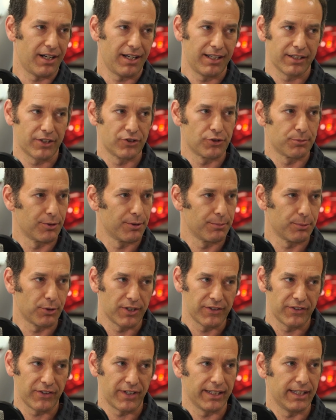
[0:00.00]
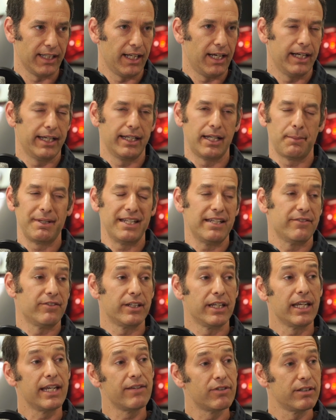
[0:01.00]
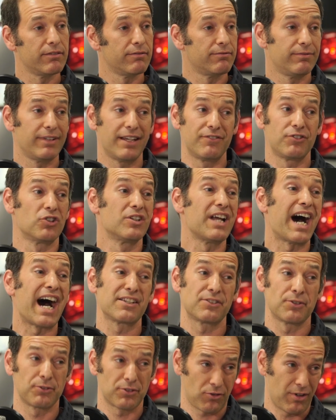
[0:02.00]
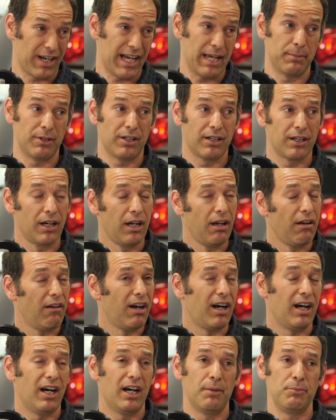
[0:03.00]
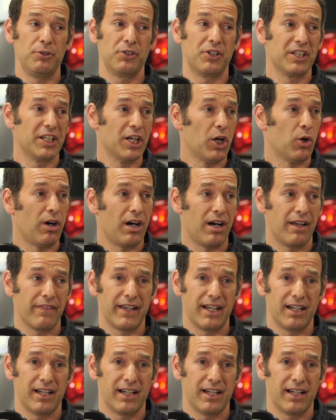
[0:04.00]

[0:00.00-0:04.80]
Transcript: on Consumer Reports online, I mean, even even if you're not a subscriber, um, you could go on